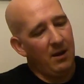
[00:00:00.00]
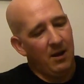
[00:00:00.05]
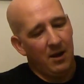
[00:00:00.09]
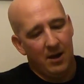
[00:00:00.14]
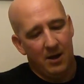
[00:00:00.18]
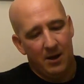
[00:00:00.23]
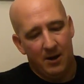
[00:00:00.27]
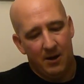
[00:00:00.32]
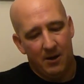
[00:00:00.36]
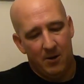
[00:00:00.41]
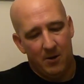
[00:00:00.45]

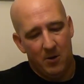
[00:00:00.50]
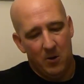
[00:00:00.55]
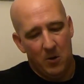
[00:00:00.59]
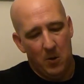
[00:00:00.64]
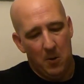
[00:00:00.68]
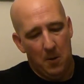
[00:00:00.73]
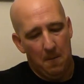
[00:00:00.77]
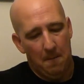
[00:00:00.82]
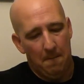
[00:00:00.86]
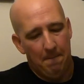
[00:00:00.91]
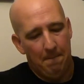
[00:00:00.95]

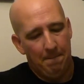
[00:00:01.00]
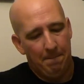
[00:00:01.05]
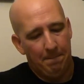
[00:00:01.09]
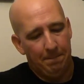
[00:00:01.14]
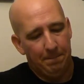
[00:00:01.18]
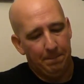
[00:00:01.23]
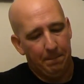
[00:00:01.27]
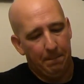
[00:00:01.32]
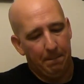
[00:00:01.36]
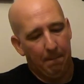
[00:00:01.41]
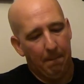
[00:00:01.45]
Oh.
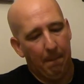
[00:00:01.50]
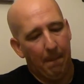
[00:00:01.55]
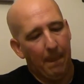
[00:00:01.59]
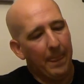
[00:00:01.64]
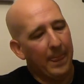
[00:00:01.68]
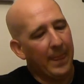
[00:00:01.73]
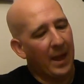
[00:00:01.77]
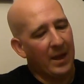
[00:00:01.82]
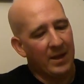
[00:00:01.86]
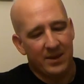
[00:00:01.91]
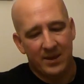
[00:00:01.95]

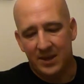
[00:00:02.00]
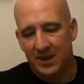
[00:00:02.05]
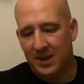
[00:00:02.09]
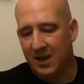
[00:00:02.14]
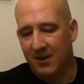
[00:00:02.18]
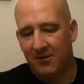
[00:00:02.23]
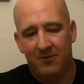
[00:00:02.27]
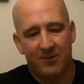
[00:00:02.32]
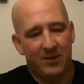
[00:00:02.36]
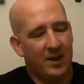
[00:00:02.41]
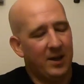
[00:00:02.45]
And then
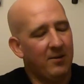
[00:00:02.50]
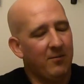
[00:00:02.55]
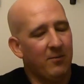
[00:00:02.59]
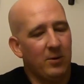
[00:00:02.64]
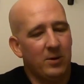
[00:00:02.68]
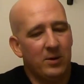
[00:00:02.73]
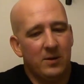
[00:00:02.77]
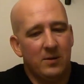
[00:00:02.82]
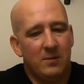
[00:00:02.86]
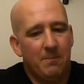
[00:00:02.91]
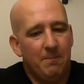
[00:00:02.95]
that
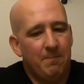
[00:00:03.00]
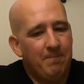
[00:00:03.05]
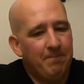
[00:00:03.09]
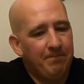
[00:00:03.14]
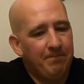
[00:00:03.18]
flavor there.